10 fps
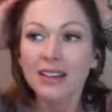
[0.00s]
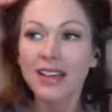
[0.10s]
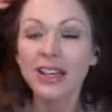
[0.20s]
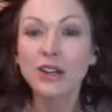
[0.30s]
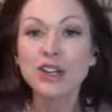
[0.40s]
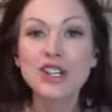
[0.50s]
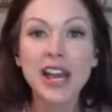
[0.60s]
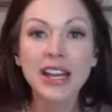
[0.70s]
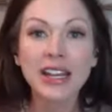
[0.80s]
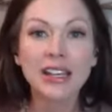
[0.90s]

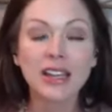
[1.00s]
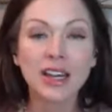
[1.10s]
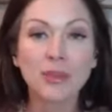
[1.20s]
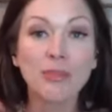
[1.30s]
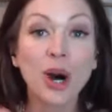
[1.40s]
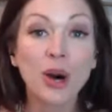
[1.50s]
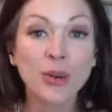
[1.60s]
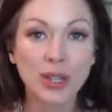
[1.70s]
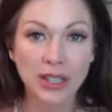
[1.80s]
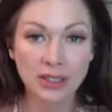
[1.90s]
energetic
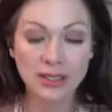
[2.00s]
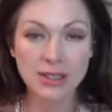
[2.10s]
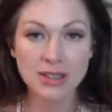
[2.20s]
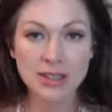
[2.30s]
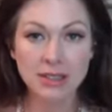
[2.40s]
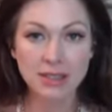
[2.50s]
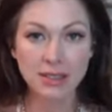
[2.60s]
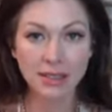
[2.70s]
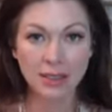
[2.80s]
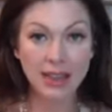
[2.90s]
components,
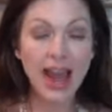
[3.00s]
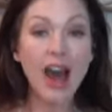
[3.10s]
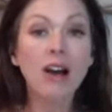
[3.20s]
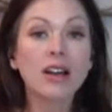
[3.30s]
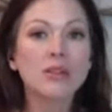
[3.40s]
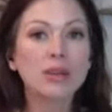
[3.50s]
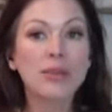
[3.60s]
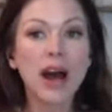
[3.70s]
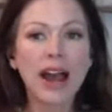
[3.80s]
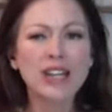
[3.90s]
the alchemy
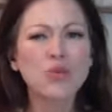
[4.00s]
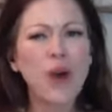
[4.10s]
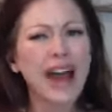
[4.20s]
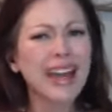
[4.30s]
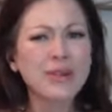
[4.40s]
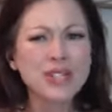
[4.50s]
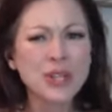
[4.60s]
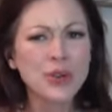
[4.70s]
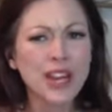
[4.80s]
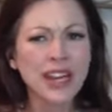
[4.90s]
behind why I was
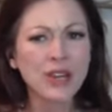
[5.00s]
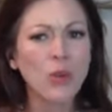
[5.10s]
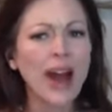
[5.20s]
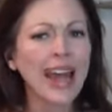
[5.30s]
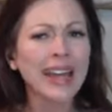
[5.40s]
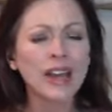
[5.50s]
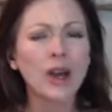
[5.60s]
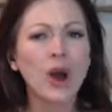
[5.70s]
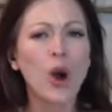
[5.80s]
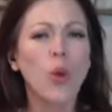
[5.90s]
creating,
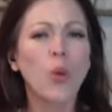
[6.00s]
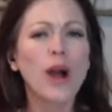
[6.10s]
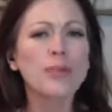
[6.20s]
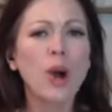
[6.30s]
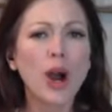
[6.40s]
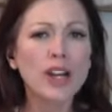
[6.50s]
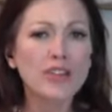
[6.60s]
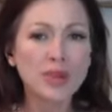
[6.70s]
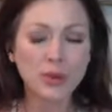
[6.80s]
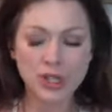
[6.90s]
what part
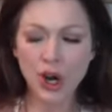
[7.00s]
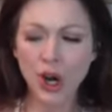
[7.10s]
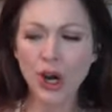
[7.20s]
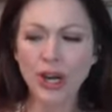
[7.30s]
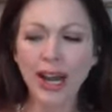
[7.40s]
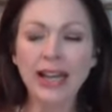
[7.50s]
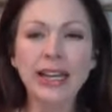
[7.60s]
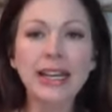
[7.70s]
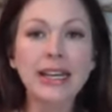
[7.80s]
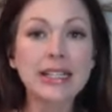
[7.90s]
of me was hurt and
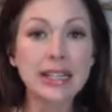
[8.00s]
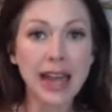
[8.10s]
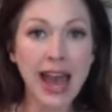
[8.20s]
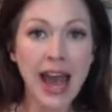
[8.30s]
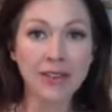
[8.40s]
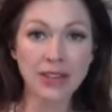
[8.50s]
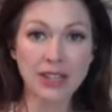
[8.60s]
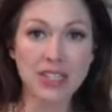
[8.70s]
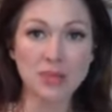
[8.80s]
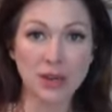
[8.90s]
needing to have an
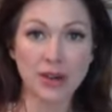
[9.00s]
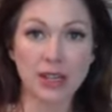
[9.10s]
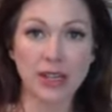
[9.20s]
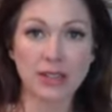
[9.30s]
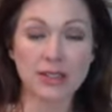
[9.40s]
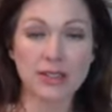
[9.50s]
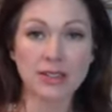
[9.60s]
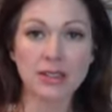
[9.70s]
experience